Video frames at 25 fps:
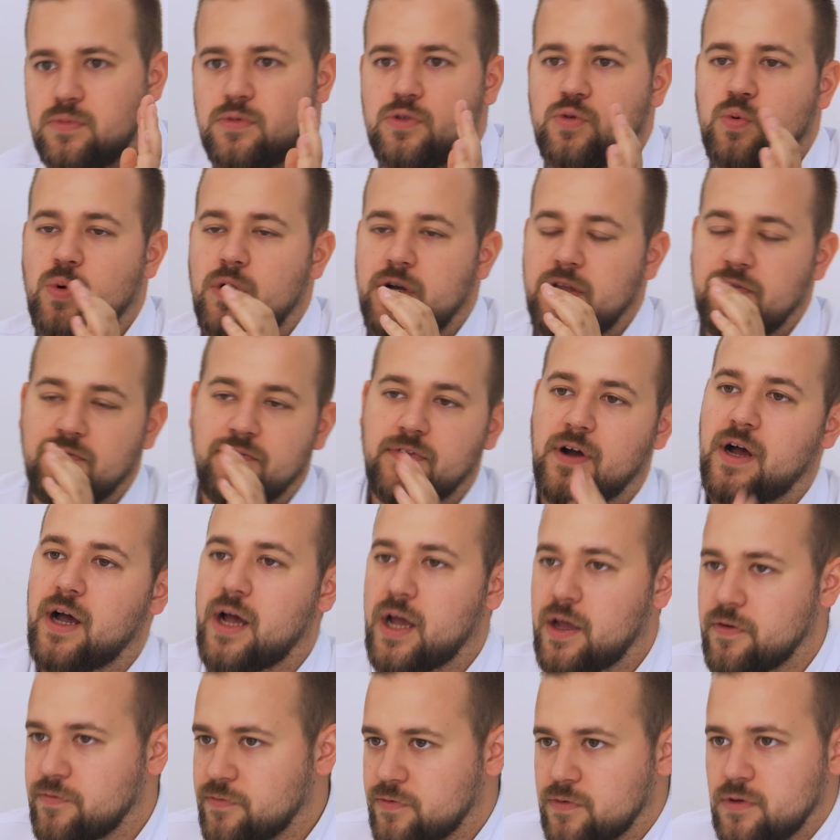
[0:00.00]

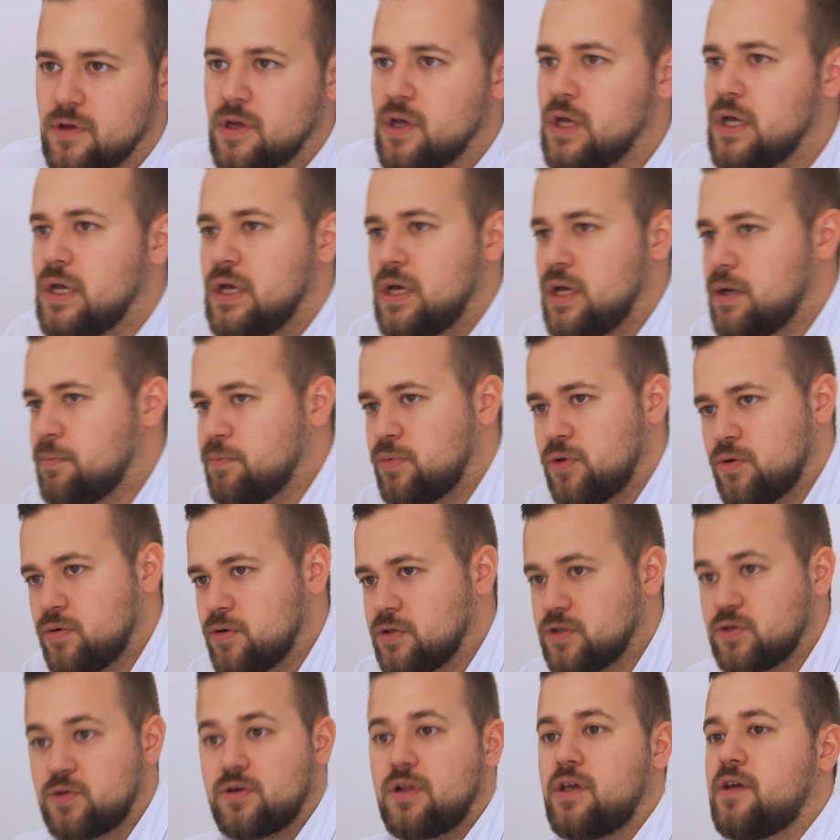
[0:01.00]
25
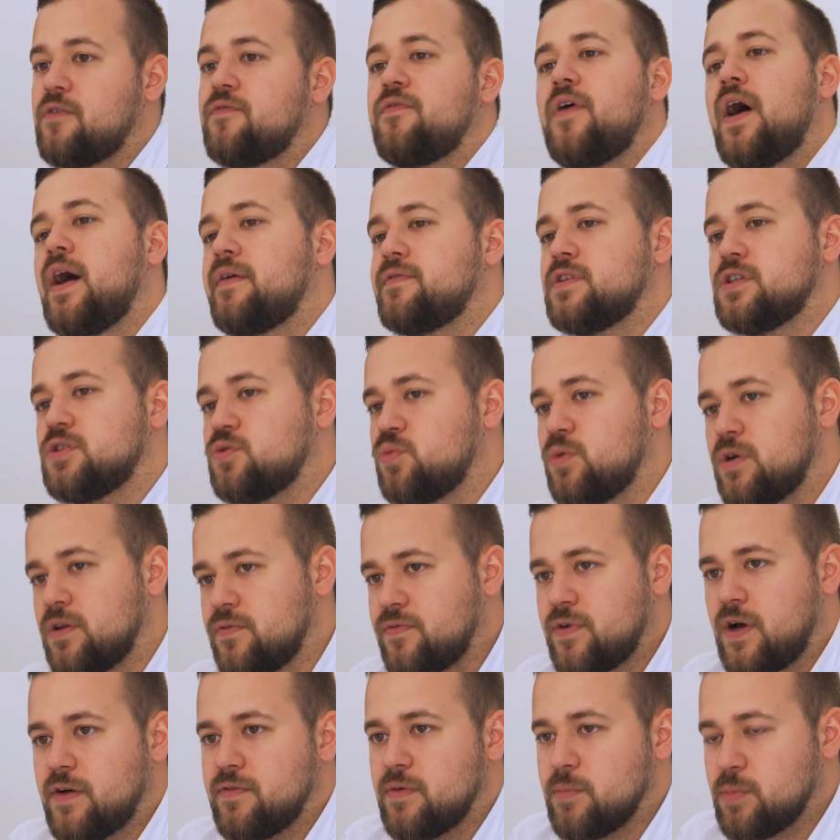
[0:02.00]
employees, or like 5 to
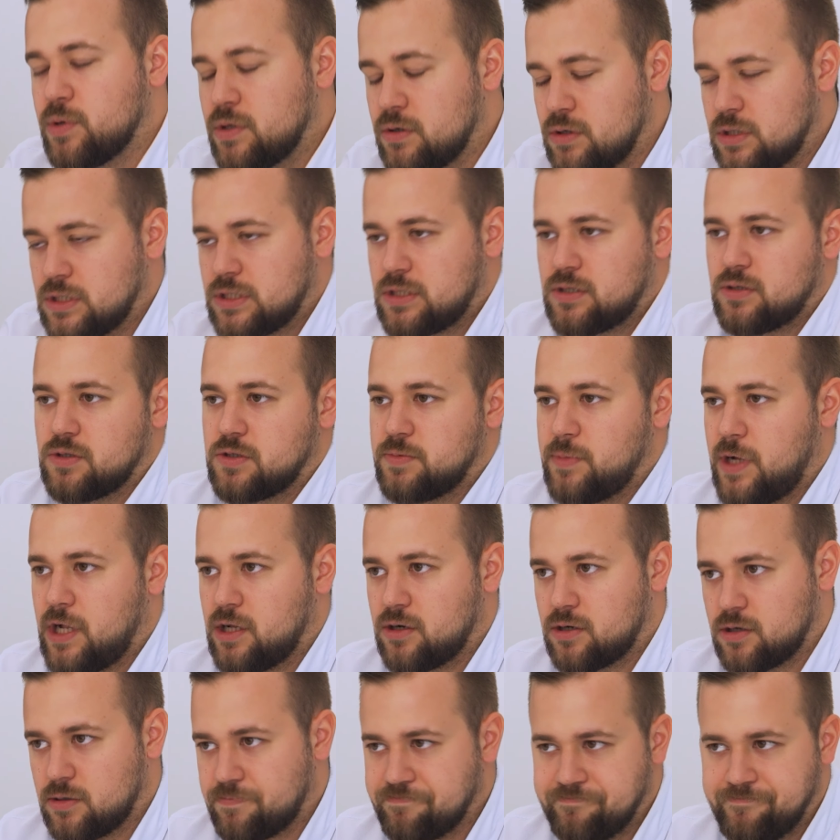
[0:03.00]
25 employees. So
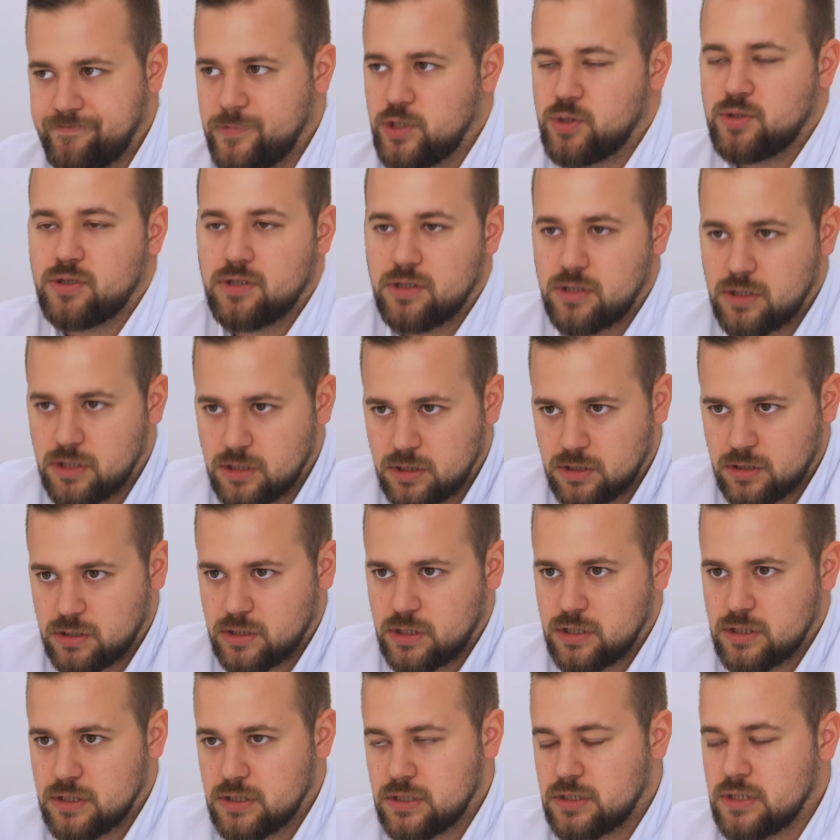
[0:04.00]
smaller, usually digital
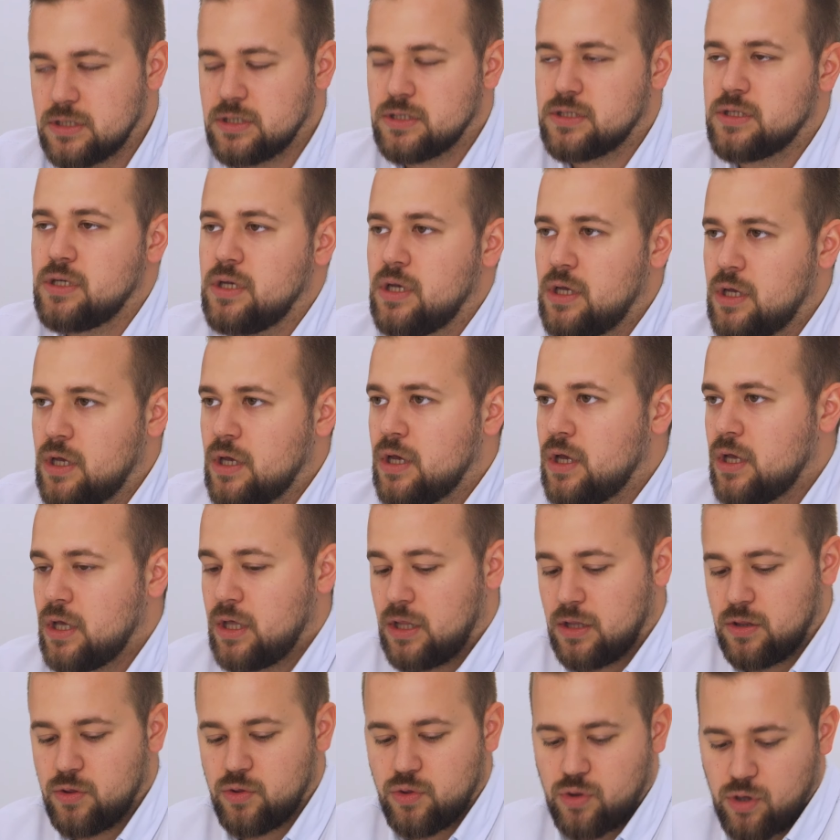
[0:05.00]
agencies.
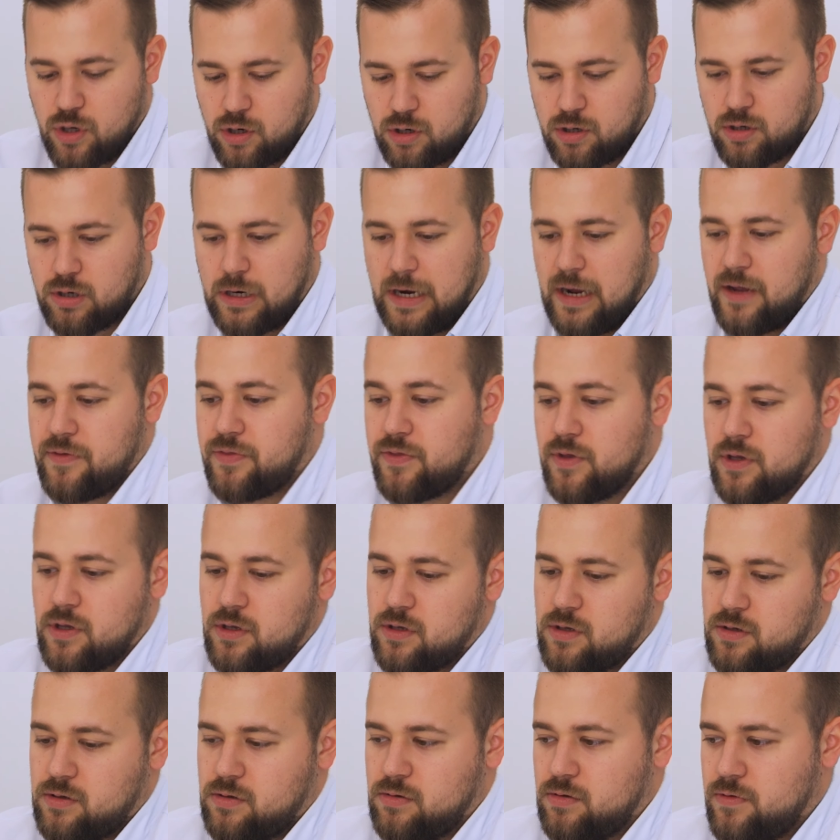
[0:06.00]
They're, I
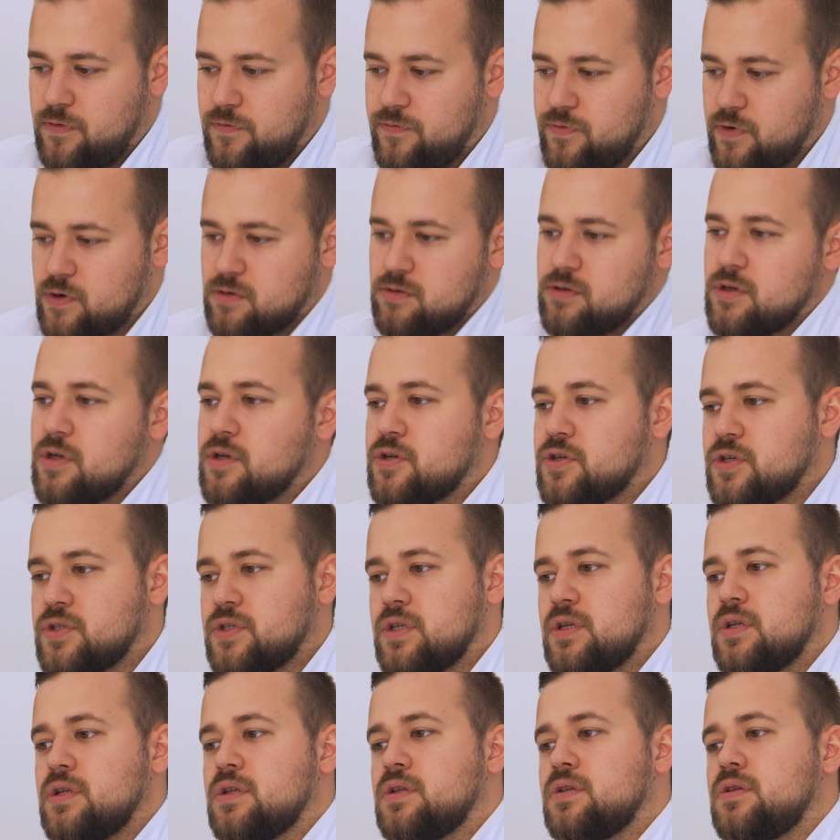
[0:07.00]
think, very
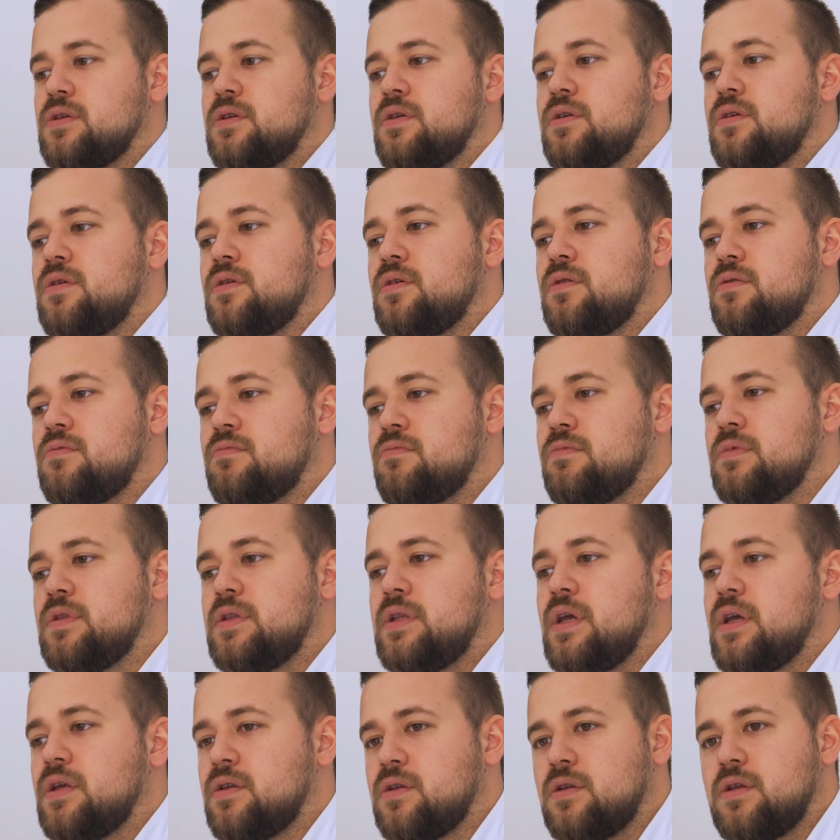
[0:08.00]
interested in the
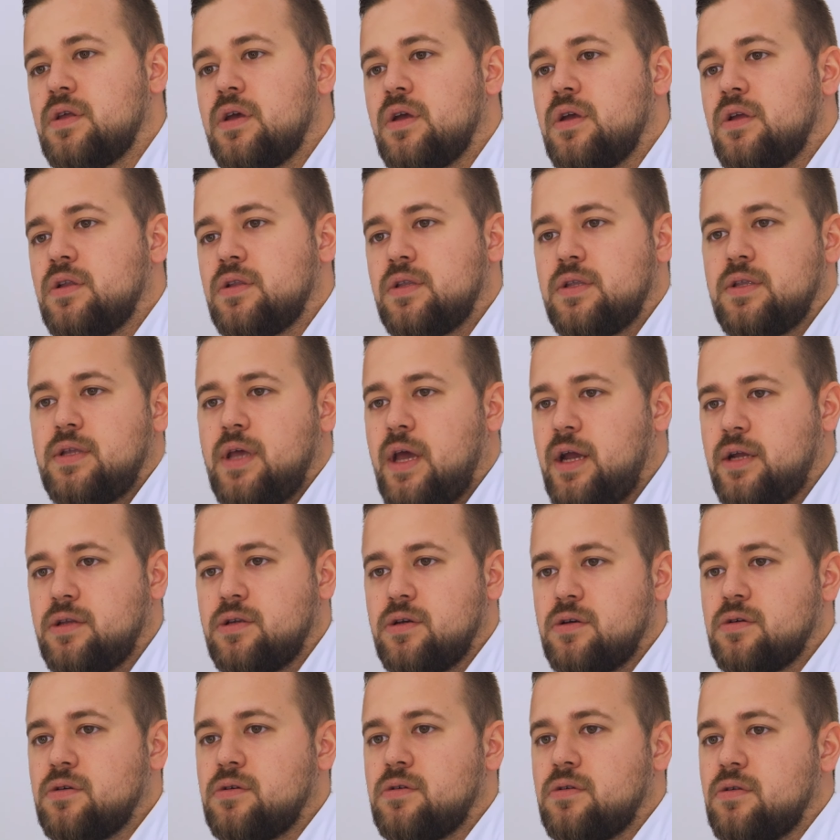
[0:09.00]
day-to-day
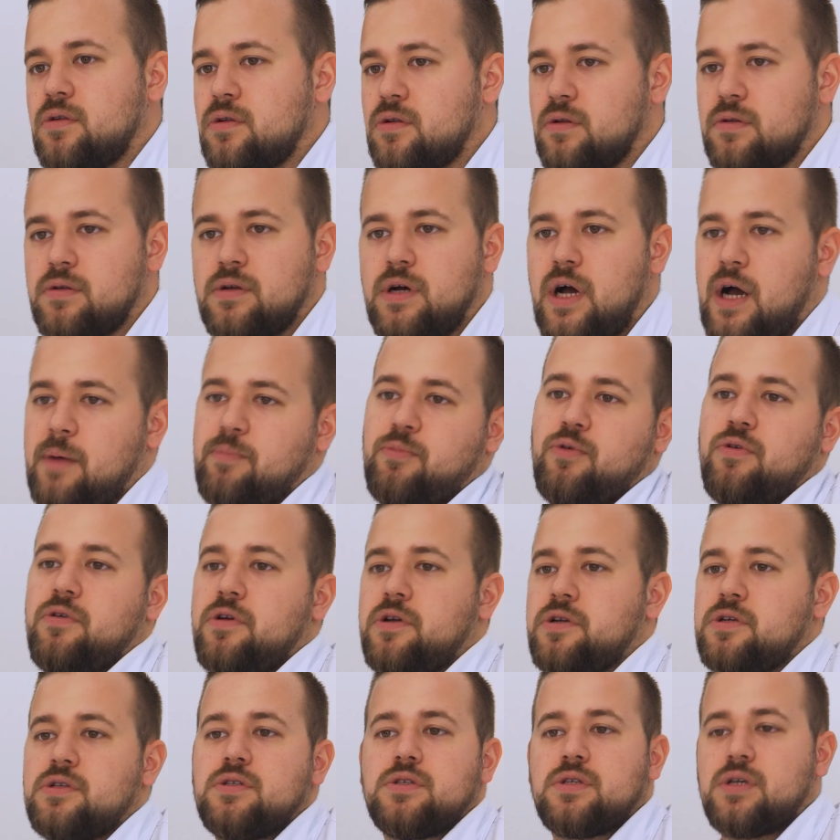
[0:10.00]
tactical
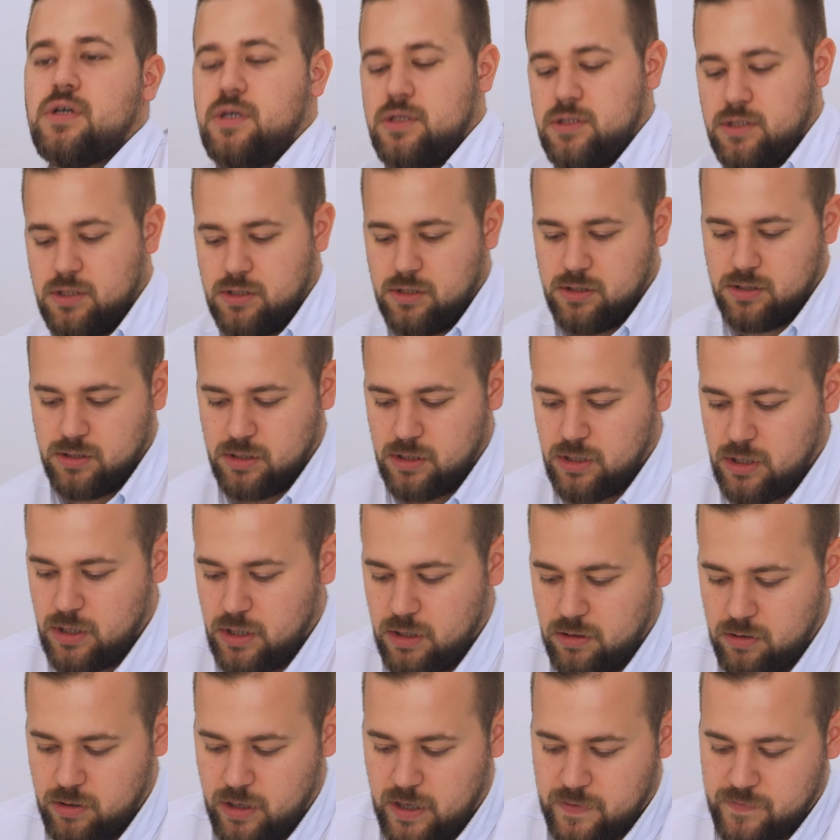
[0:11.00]
operations content.
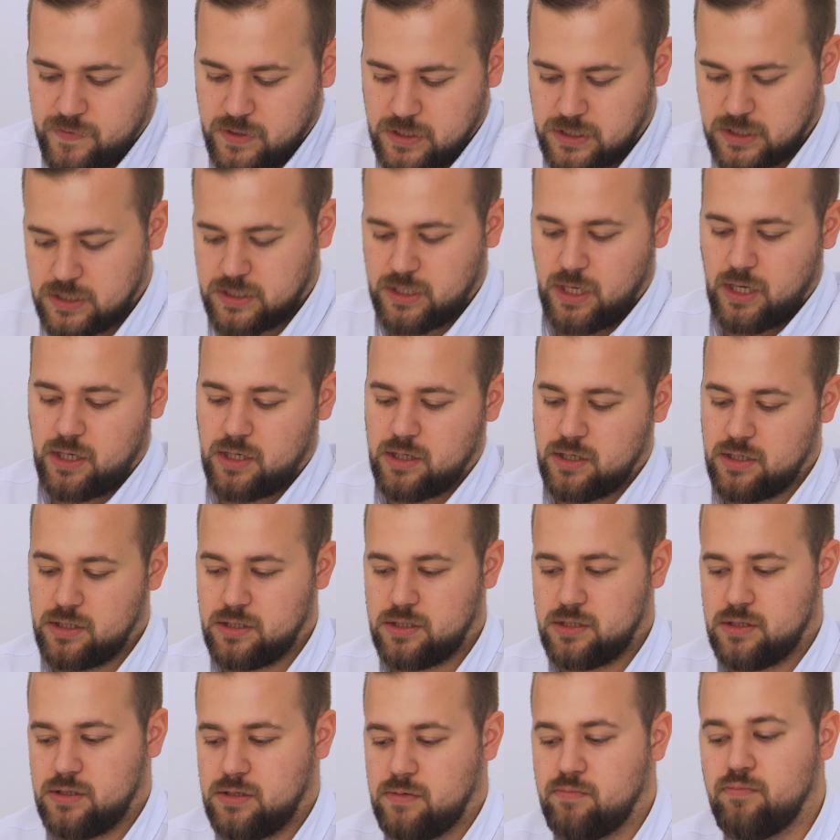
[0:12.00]
You have the
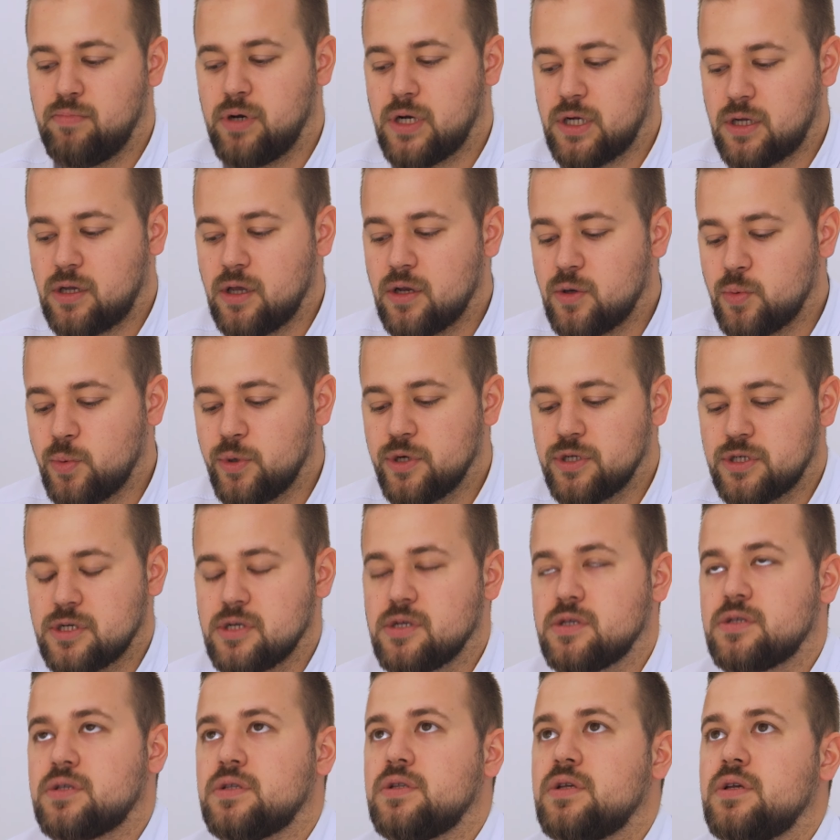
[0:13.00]
second bucket, which
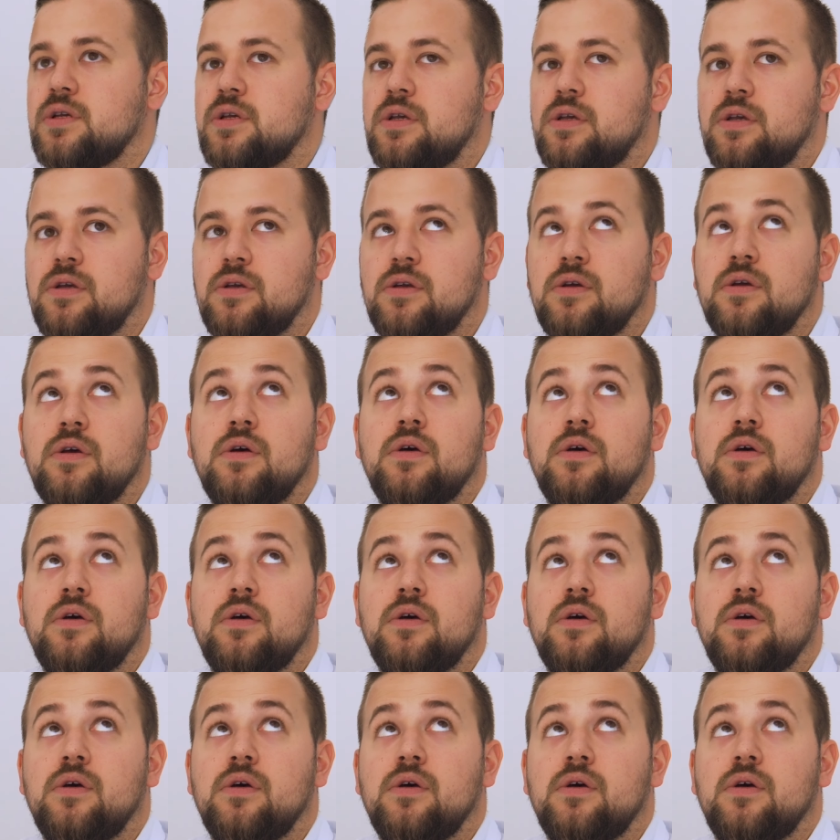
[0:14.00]
is the